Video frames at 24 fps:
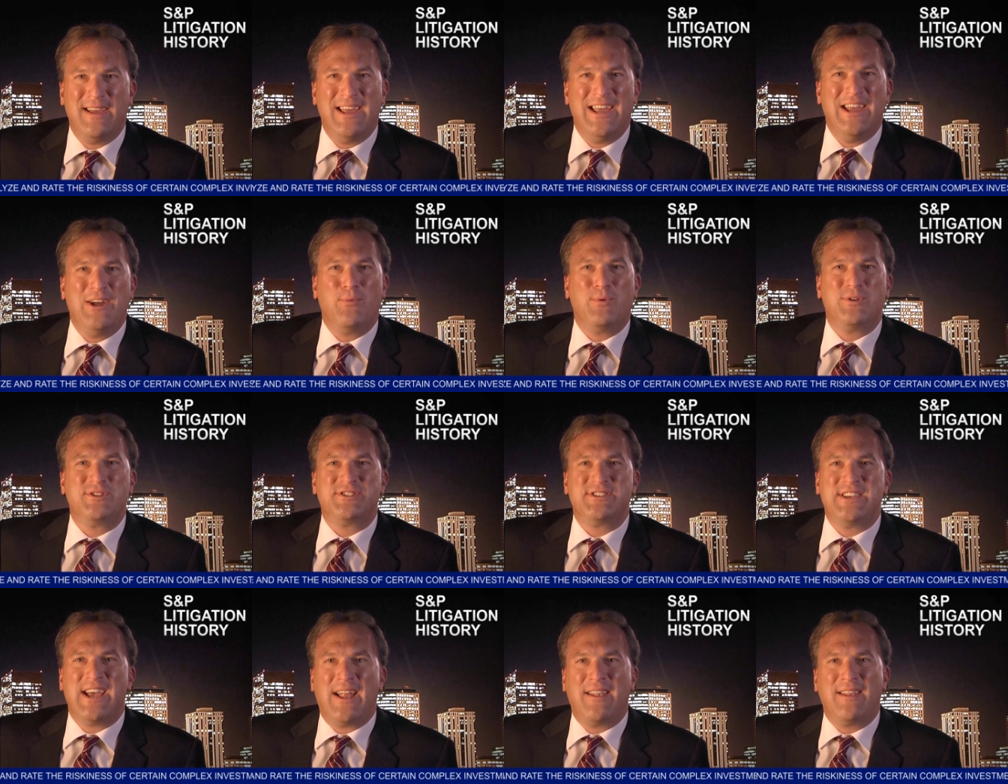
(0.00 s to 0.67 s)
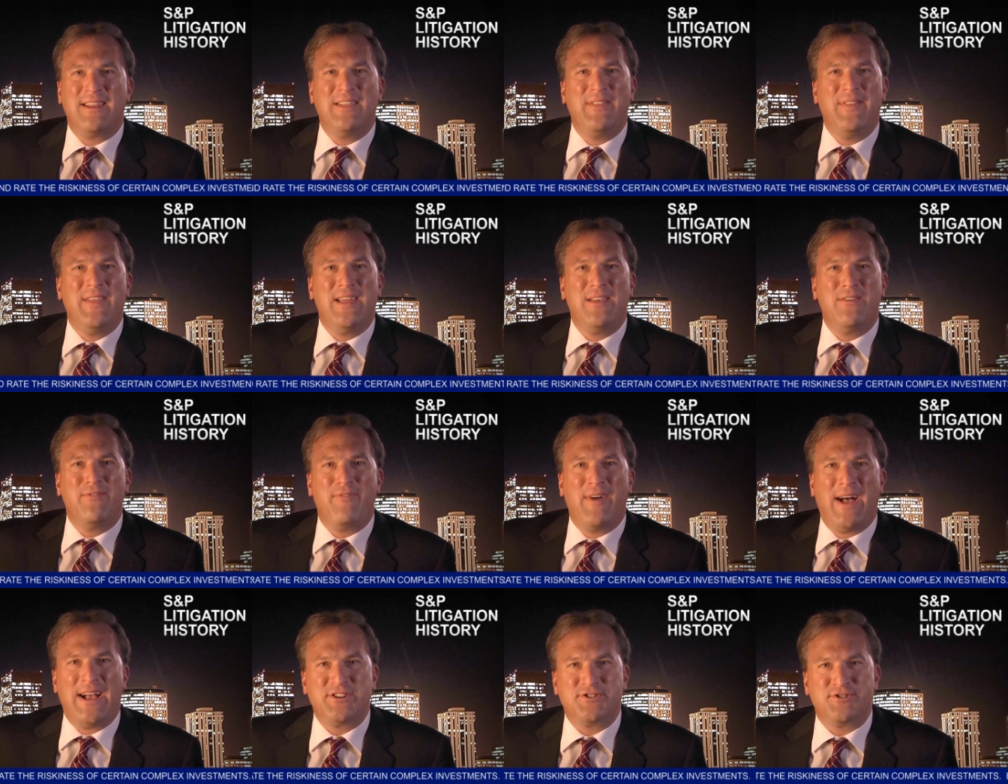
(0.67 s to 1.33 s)
it was telling the
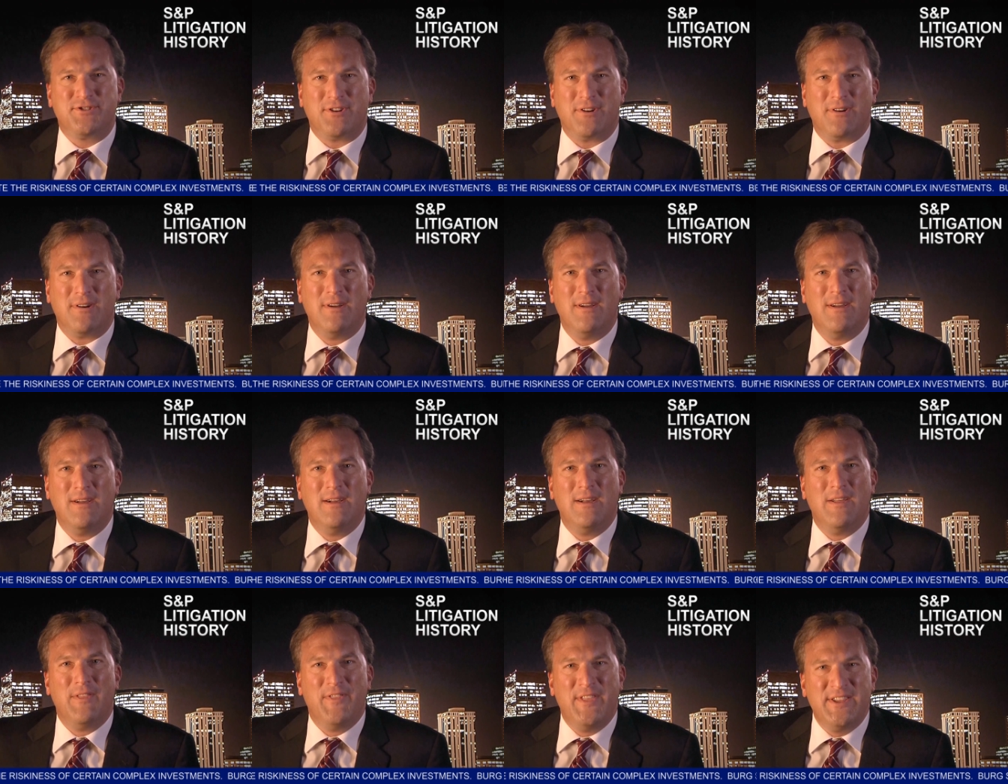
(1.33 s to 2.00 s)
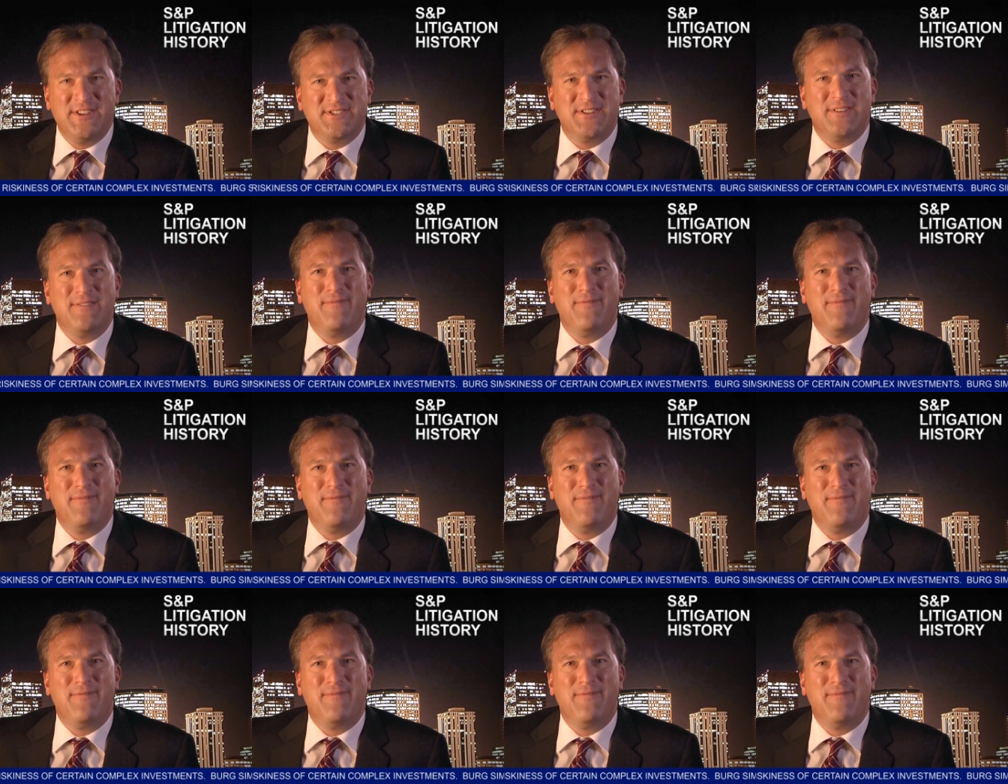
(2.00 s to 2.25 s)
investor, this